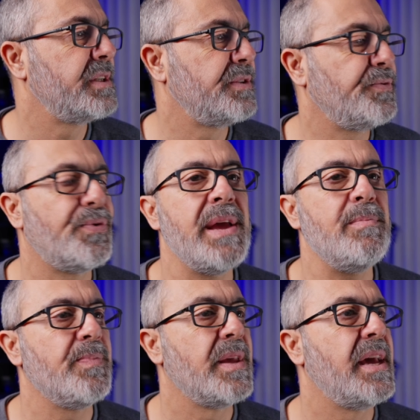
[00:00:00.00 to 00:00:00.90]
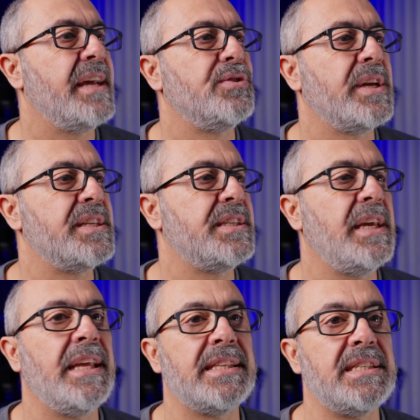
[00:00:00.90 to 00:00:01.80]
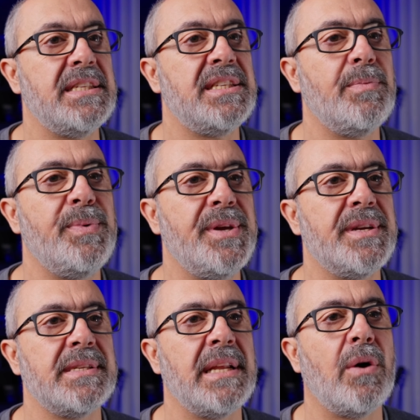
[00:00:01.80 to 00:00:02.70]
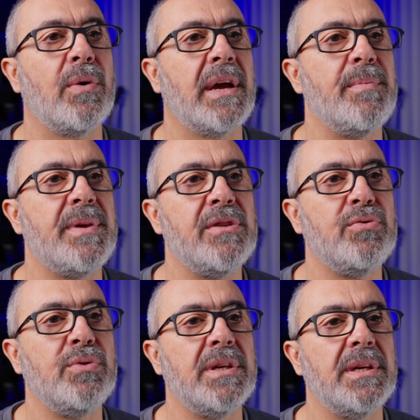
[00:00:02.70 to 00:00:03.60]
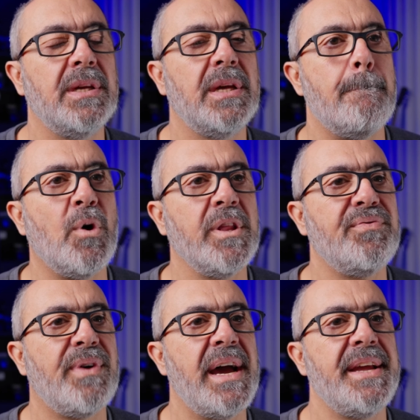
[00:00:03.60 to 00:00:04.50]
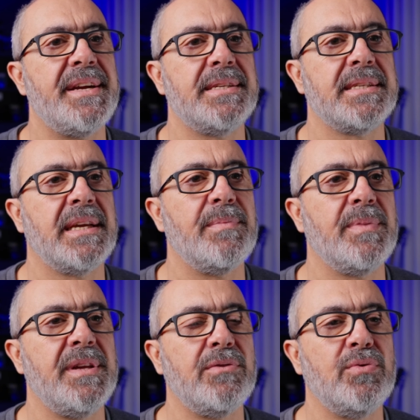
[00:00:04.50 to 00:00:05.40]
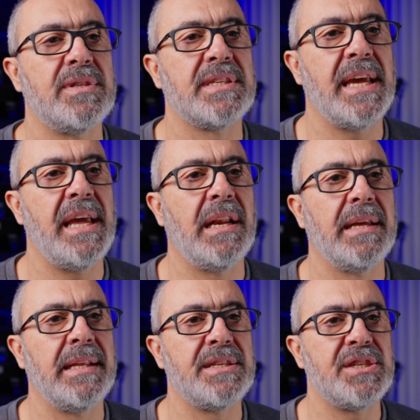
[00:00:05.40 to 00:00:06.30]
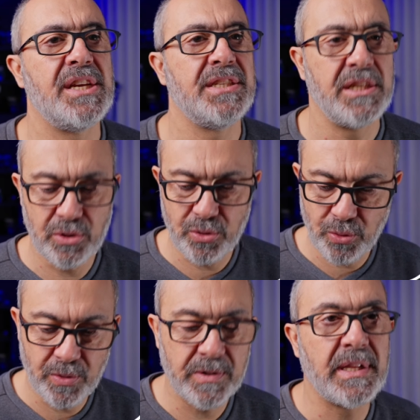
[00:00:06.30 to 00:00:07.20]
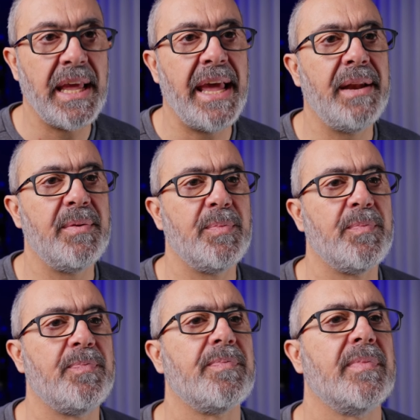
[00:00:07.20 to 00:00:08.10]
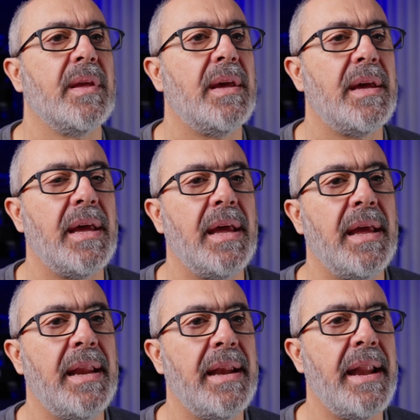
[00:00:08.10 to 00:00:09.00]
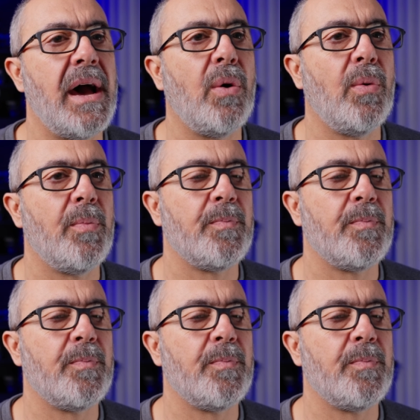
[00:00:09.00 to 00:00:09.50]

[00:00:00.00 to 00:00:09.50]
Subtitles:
frame. As you can see, it disappears. Now come here to the modifiers, come here to the scale and change it to 10. And now